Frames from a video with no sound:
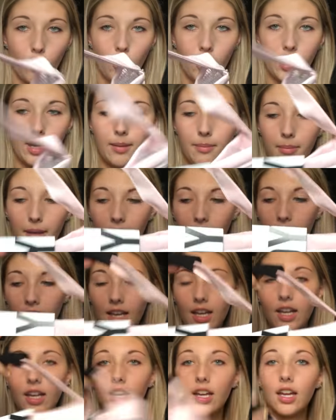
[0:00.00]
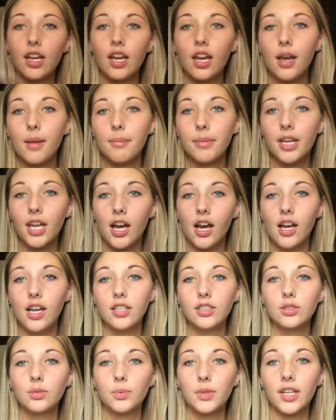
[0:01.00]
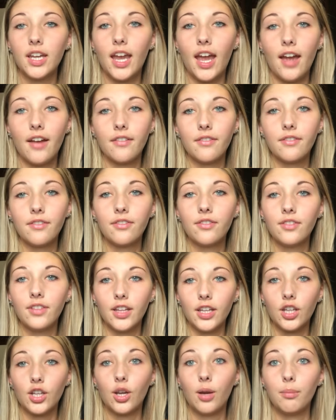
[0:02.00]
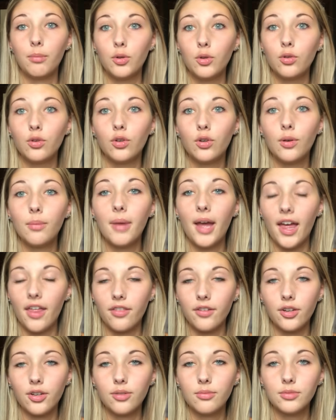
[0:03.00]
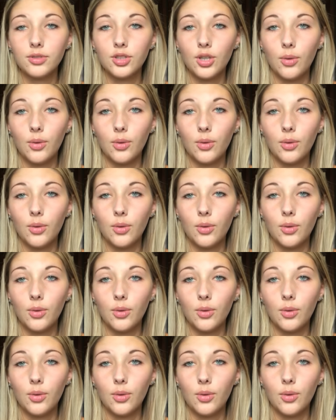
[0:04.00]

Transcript: boring pink because we have like communal bathrooms.